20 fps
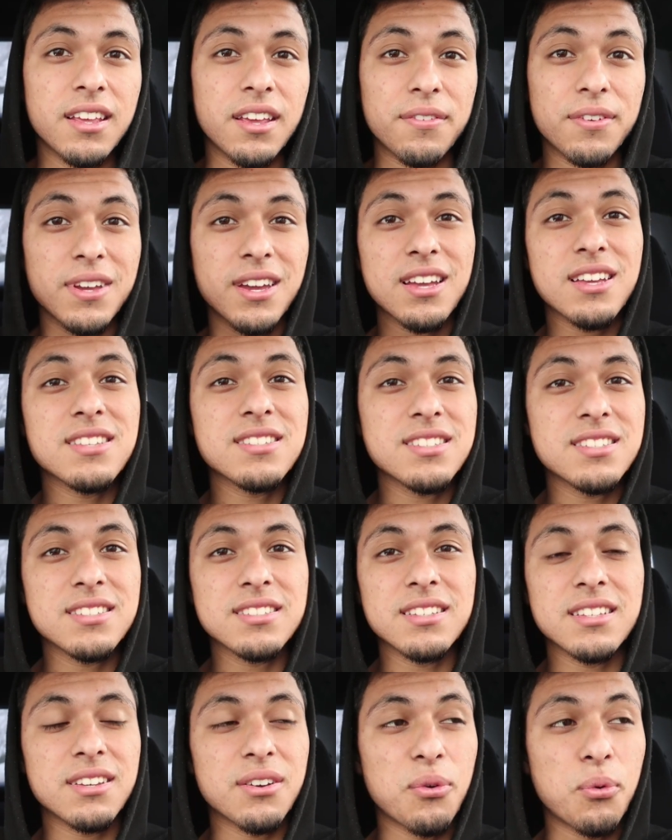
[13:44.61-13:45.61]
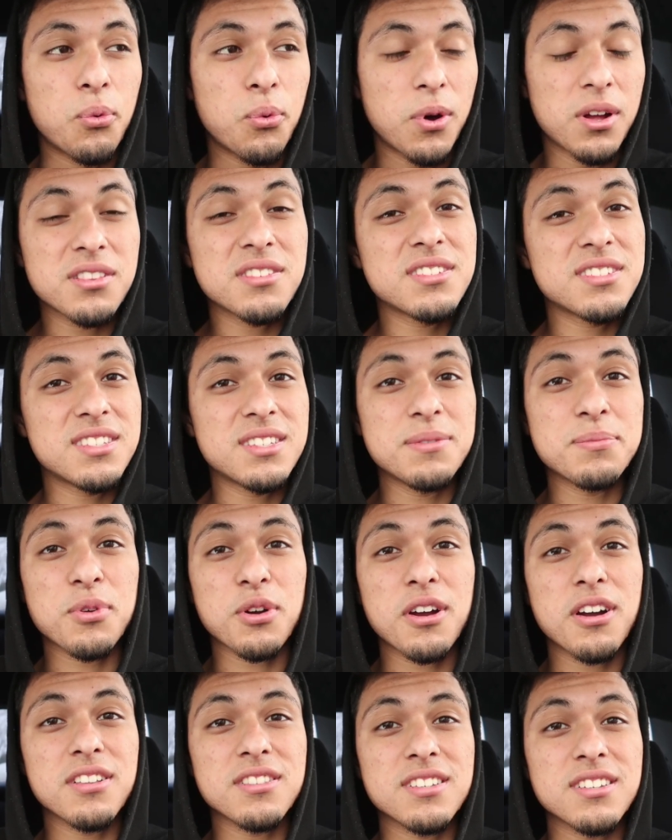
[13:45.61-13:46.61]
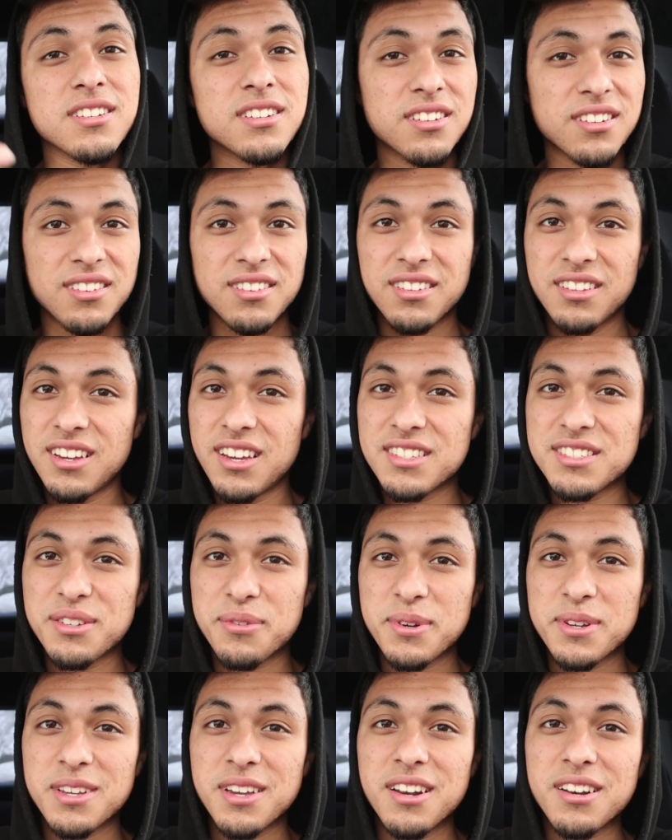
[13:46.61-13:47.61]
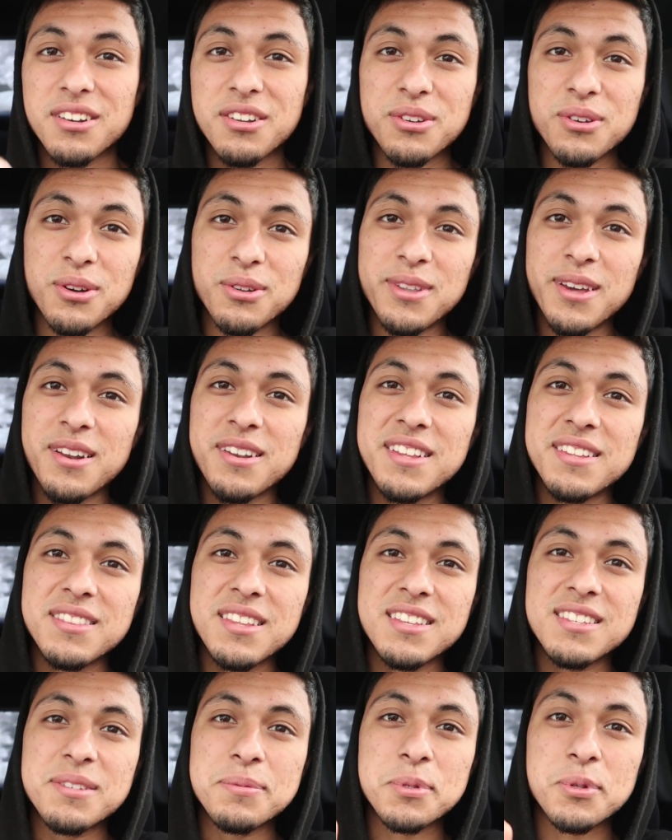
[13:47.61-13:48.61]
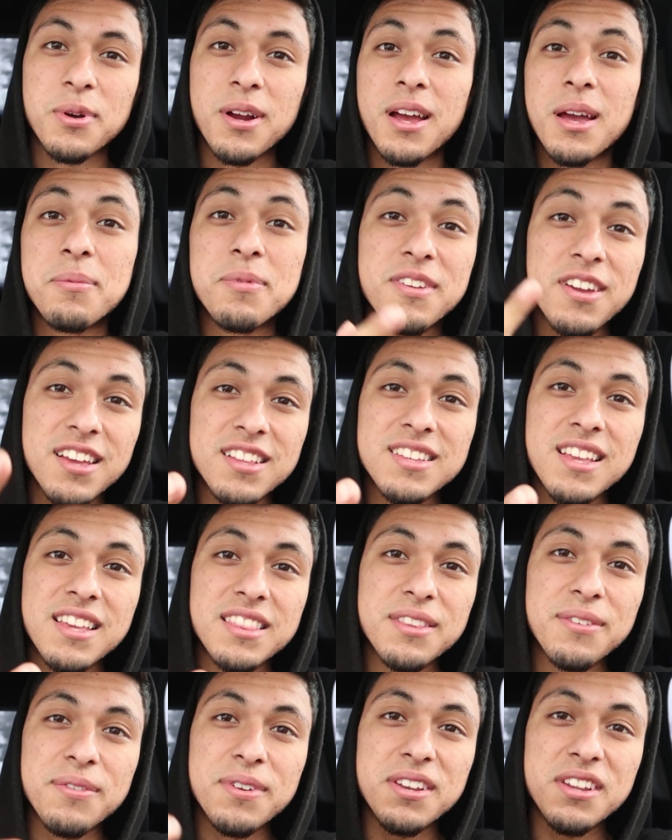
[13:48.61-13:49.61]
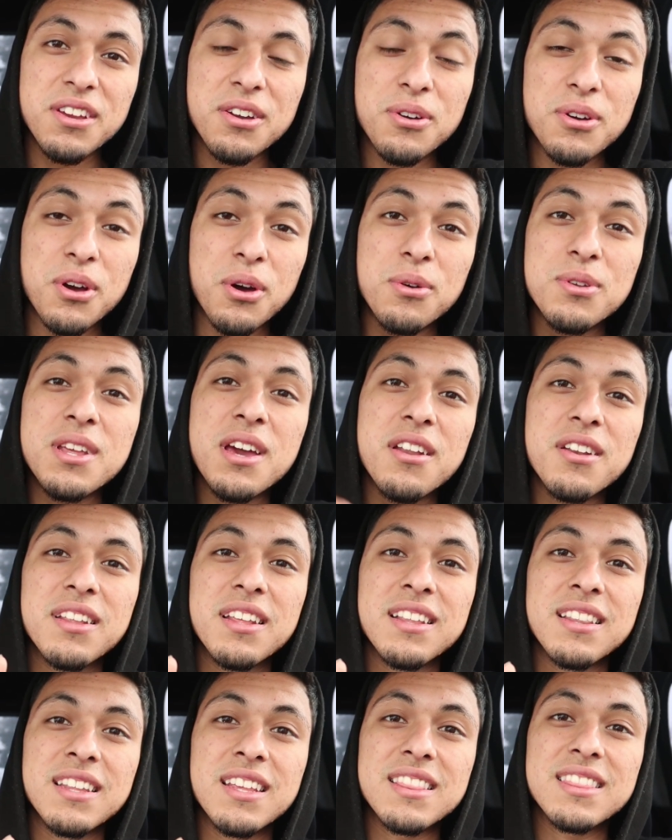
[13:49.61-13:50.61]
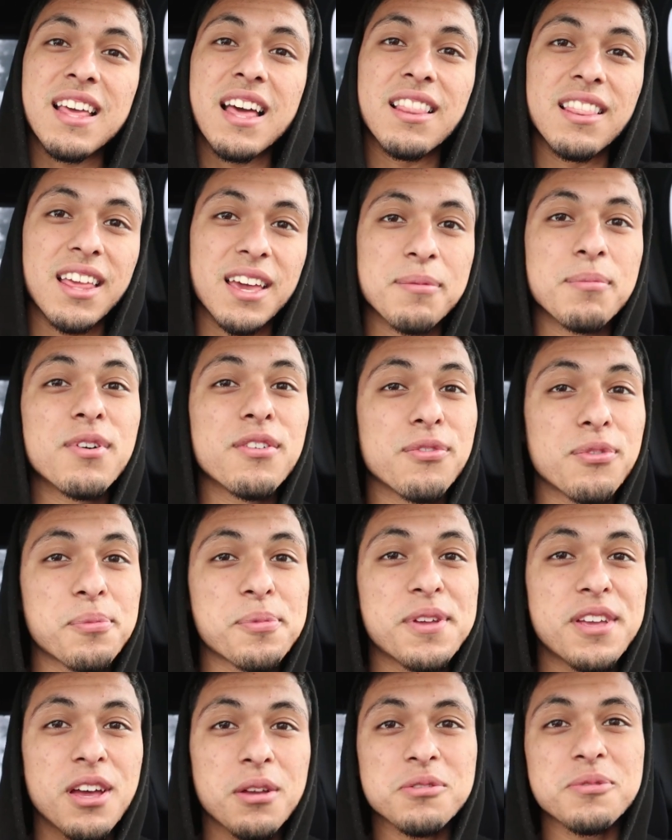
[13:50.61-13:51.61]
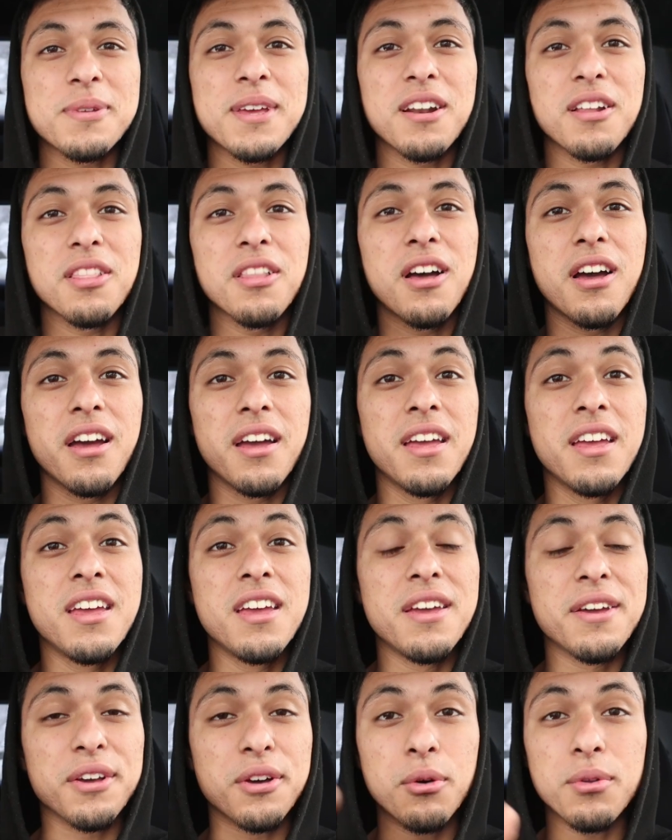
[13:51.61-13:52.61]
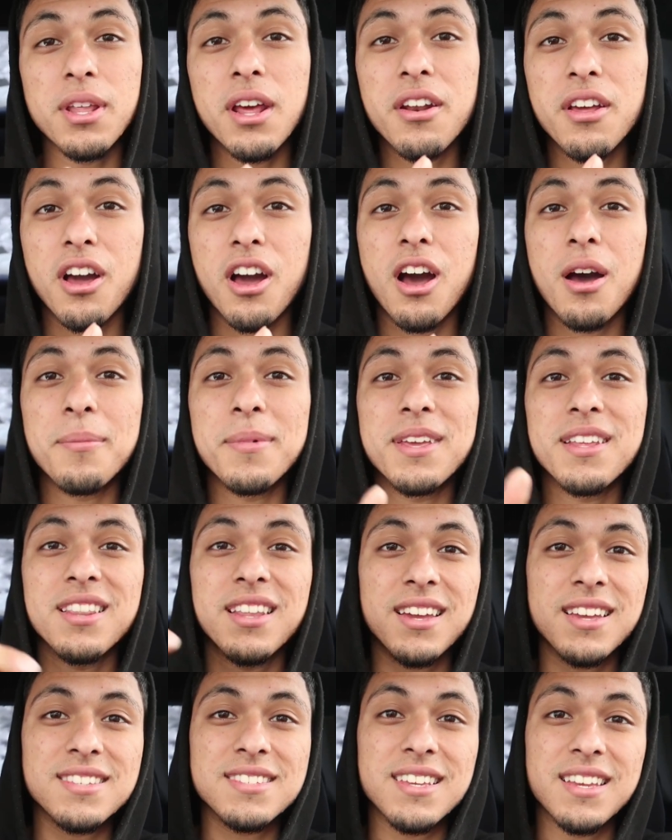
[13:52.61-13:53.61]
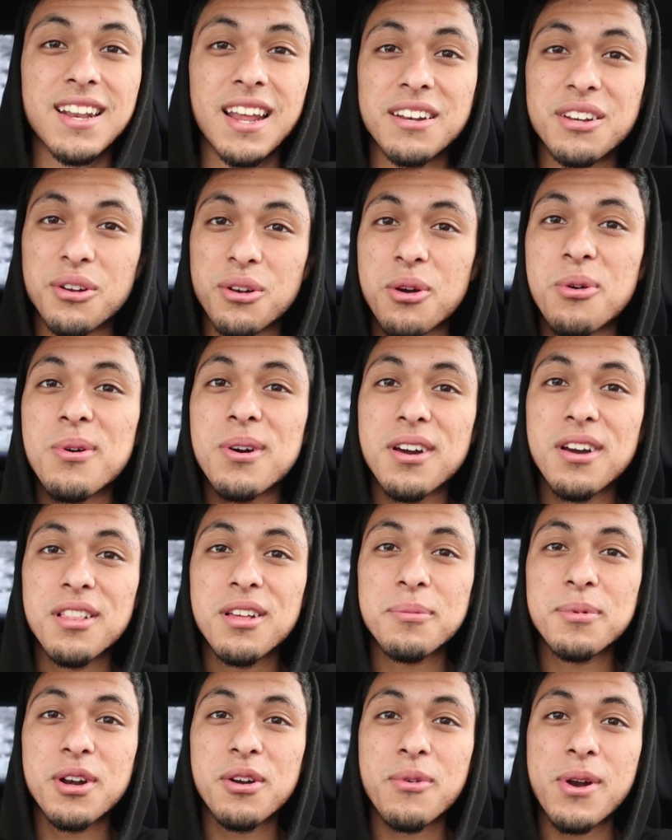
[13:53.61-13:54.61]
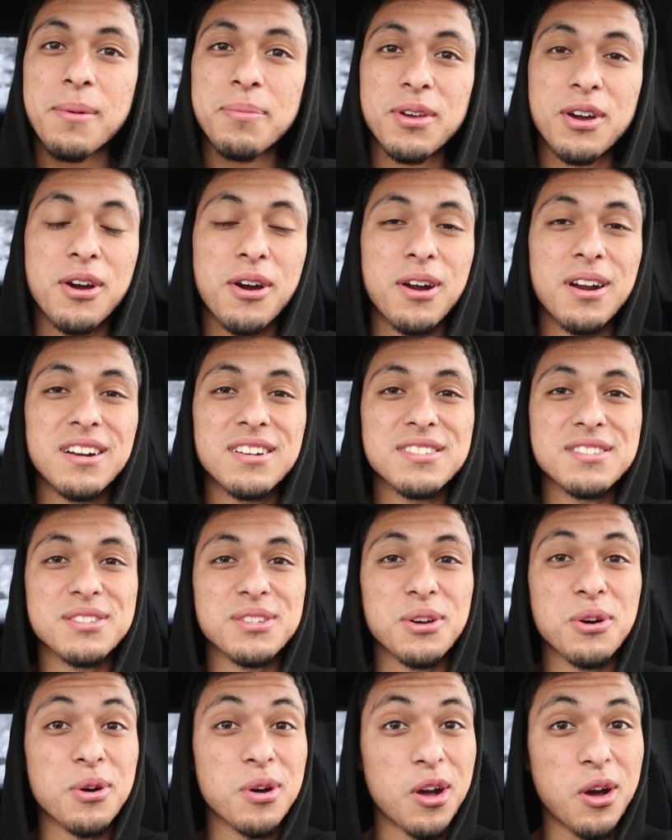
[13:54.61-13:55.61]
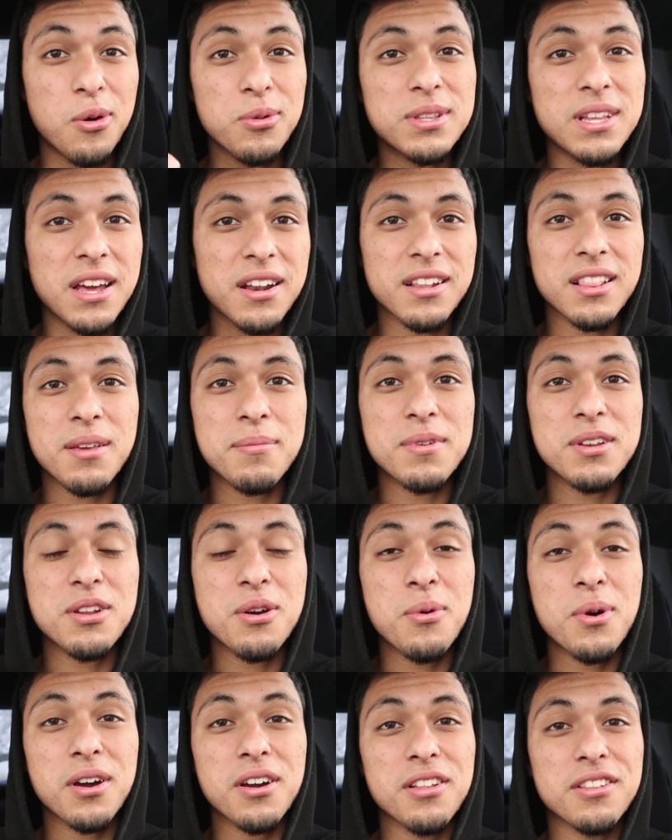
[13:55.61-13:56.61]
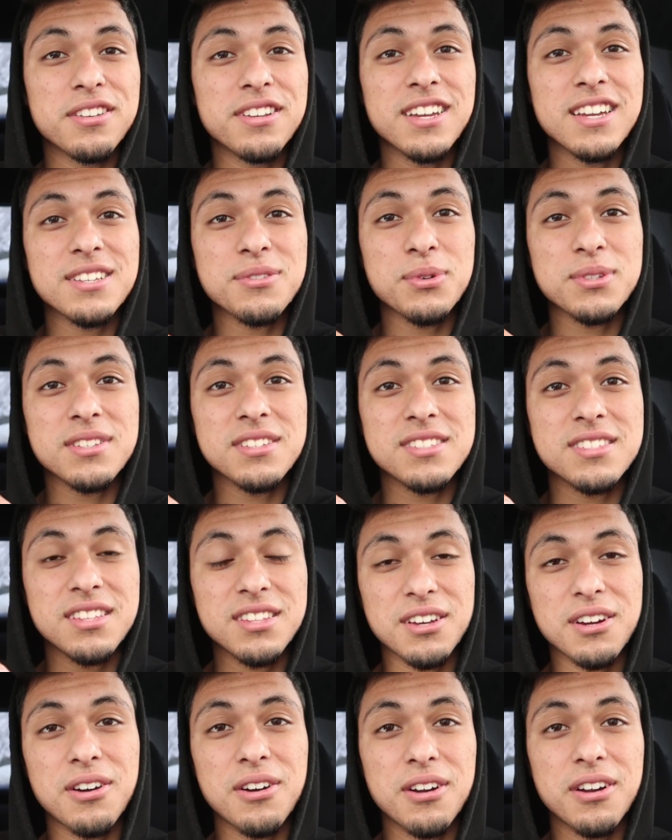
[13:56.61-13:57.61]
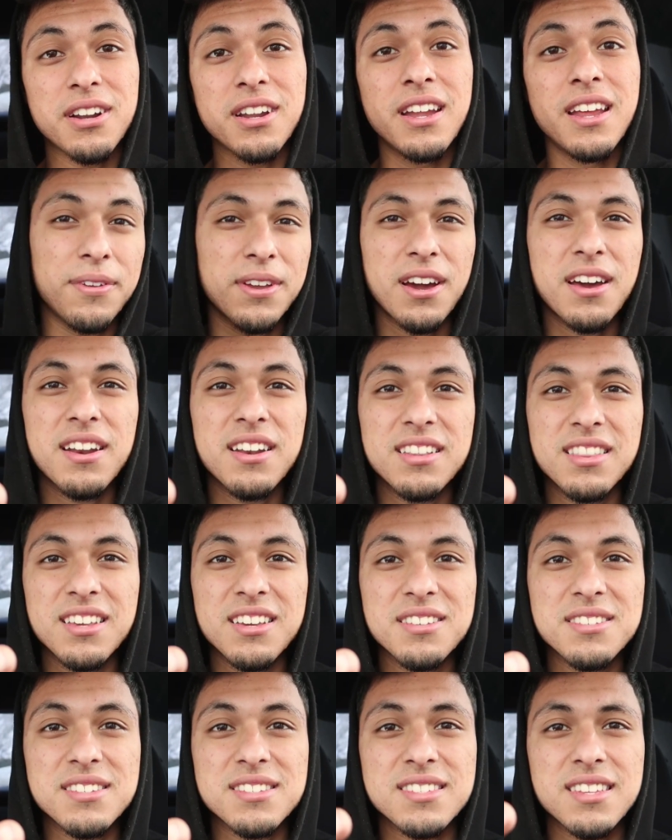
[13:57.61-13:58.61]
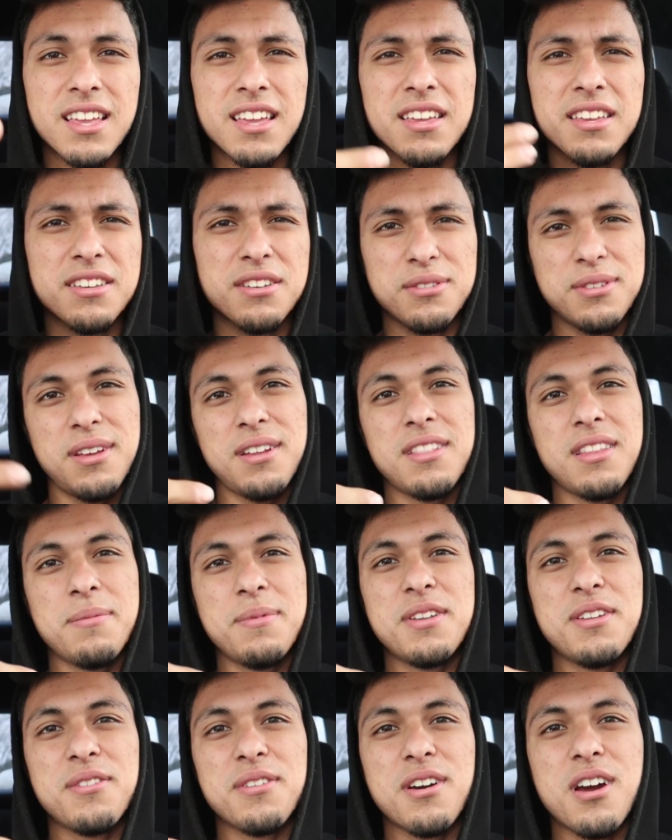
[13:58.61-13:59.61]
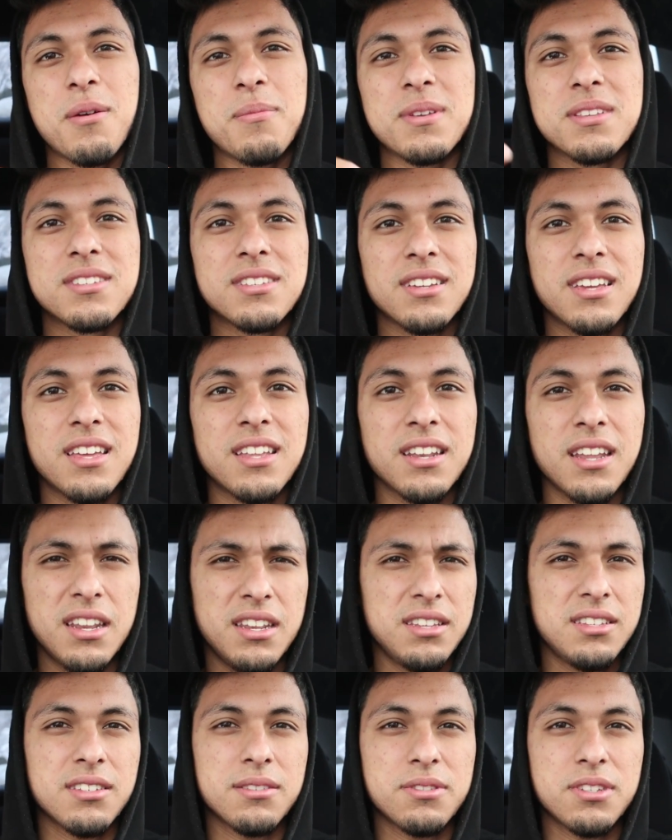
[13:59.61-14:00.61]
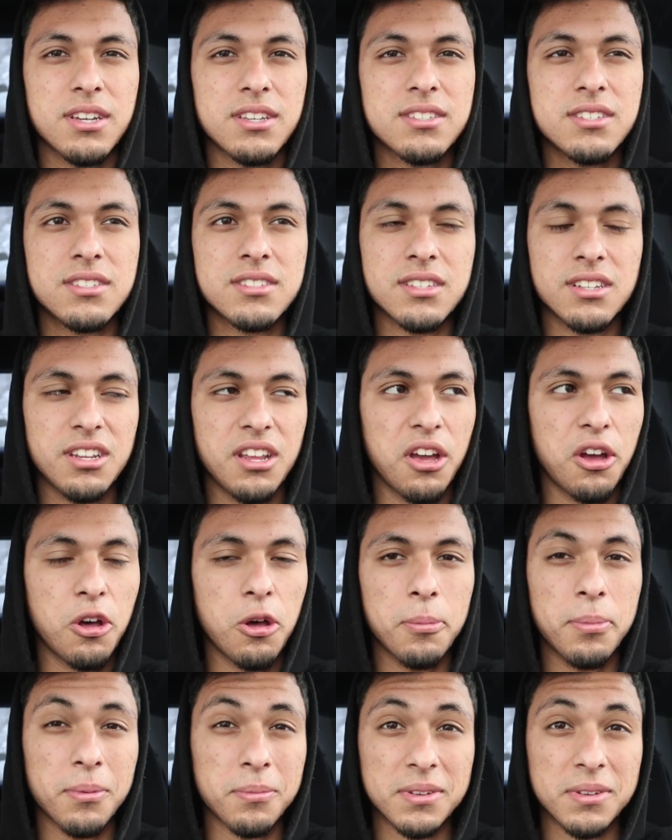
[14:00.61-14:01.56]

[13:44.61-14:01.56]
If you guys want to see more content, you guys know what you gotta do. Go down, hit that subscribe. If you guys like the video, go down and hit that like button for me. It helps me out a lot. Go down and comment. Like I said, I don't know what color I'm gonna wrap the car, so go down and let me know what color you guys want to see the car. If you got anything else to say, go down and let me know in the comments. Again, any suggestions, any help.